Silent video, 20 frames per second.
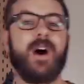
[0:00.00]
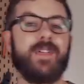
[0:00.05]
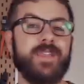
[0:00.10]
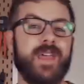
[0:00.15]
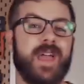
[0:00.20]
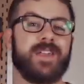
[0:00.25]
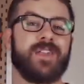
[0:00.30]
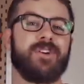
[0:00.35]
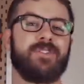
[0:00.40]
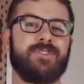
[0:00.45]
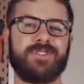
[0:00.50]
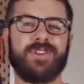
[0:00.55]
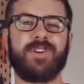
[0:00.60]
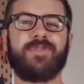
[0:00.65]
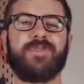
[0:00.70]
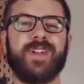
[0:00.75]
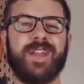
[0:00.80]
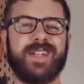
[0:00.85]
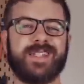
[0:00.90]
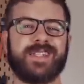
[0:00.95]
On that note,
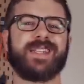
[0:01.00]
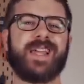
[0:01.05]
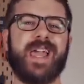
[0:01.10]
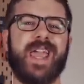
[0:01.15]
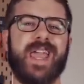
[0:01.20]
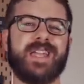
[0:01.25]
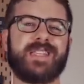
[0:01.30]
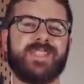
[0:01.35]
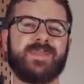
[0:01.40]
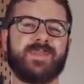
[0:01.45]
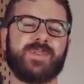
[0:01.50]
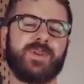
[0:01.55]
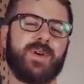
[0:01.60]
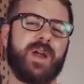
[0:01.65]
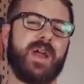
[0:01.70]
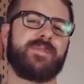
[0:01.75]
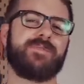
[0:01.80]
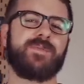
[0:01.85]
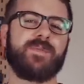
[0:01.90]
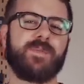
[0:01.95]
don't forget to like and
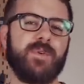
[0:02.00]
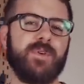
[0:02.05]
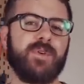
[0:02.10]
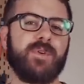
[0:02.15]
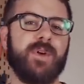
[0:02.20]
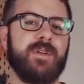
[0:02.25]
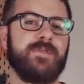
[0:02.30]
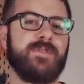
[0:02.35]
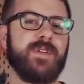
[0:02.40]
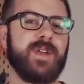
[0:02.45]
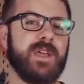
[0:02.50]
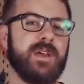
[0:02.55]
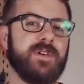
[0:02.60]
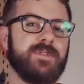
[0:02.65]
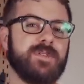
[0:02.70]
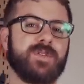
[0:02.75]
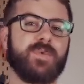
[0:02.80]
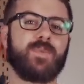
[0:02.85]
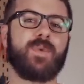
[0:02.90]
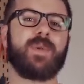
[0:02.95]
subscribe for more great
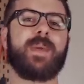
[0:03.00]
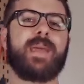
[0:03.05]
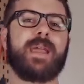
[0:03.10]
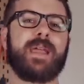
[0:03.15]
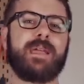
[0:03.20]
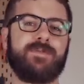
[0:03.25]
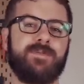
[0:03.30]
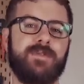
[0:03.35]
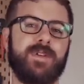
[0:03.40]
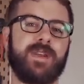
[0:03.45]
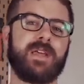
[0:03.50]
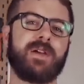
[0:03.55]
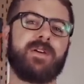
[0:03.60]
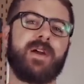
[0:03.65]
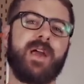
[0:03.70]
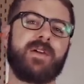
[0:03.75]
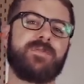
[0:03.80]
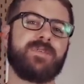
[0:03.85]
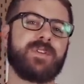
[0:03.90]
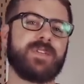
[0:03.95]
videos. We make a video
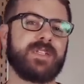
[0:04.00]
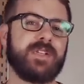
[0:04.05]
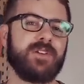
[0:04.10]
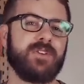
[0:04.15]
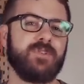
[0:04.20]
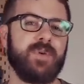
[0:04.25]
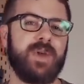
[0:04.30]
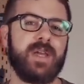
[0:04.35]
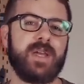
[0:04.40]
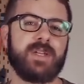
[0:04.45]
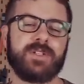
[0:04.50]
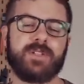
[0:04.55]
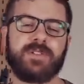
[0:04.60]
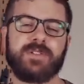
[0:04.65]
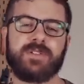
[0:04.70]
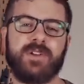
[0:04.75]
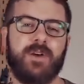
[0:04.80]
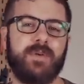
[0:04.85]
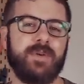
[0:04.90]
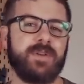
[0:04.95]
every single week, so
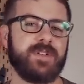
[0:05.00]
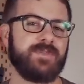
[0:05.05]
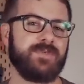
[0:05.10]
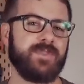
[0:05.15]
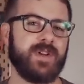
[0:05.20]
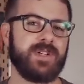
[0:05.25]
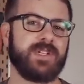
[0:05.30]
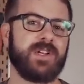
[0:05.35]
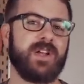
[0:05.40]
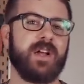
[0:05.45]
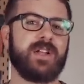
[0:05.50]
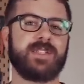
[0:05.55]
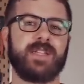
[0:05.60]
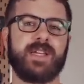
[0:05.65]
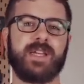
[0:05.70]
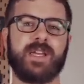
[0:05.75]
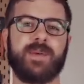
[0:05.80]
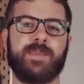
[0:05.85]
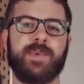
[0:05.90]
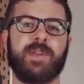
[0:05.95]
there's always fresh
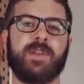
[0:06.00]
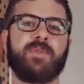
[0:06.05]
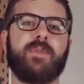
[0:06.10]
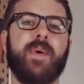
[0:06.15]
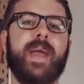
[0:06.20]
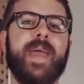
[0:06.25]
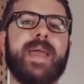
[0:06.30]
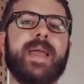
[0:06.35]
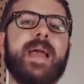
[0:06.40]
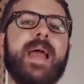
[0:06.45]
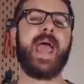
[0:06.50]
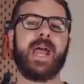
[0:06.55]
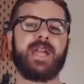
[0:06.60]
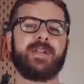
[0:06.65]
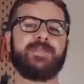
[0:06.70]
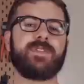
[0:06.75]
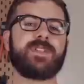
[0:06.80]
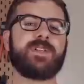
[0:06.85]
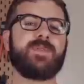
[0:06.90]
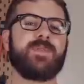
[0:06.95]
content coming your way. And
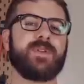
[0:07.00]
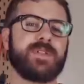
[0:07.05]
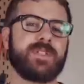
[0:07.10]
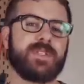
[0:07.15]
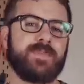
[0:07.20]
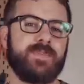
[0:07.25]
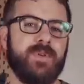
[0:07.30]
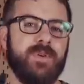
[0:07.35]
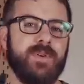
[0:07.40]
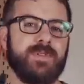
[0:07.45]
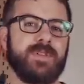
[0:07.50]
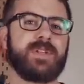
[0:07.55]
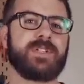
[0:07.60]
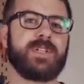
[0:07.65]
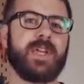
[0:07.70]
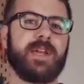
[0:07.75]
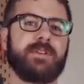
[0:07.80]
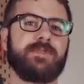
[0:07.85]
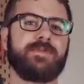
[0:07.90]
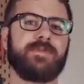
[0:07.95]
if you do want to support the
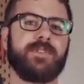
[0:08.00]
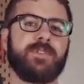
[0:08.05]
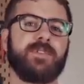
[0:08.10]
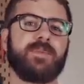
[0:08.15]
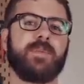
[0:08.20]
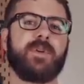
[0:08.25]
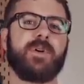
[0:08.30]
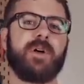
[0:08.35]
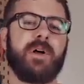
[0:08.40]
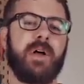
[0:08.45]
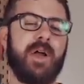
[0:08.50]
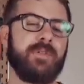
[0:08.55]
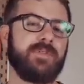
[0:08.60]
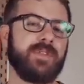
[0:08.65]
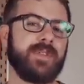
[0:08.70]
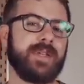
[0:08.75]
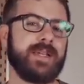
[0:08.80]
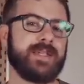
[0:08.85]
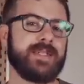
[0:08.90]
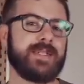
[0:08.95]
channel furthermore, I'll
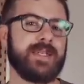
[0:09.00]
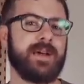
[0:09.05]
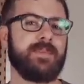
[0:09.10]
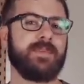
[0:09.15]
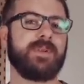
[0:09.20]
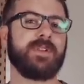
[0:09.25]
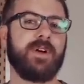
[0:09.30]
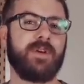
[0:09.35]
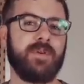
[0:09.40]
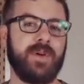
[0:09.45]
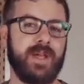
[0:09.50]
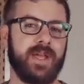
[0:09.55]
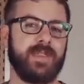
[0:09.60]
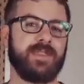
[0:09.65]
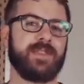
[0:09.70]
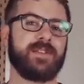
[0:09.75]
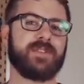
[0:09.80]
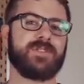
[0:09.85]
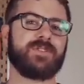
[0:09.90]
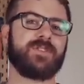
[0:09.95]
have links down below
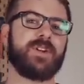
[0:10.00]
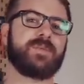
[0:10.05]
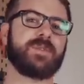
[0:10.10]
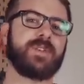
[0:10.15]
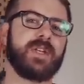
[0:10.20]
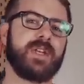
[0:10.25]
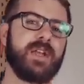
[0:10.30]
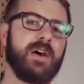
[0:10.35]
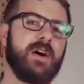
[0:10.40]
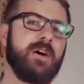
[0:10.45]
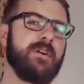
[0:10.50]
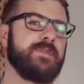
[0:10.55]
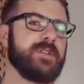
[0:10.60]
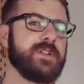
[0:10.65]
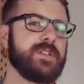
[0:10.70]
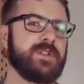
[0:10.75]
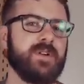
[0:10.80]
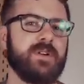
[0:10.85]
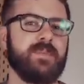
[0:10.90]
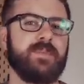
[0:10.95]
in the description
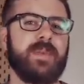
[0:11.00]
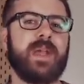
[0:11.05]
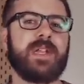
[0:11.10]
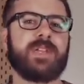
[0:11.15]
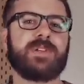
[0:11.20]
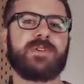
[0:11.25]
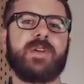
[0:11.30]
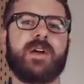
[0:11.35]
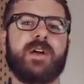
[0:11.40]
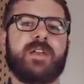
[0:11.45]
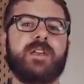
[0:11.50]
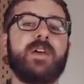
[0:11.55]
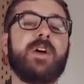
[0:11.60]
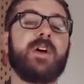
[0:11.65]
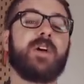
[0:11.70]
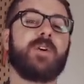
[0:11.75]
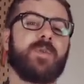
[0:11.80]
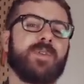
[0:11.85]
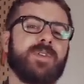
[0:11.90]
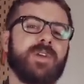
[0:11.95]
over to our Patreon,
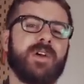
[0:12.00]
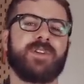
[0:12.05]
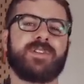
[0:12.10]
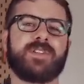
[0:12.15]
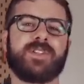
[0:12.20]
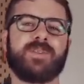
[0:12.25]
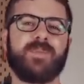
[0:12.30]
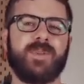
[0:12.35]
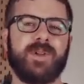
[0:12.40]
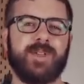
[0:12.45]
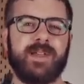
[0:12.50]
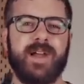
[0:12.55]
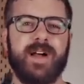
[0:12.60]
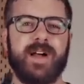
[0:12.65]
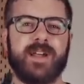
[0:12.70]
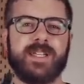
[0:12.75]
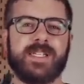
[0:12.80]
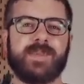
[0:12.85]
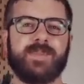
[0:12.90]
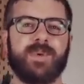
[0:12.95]
where there are some really
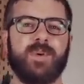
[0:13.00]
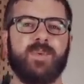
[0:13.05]
awesome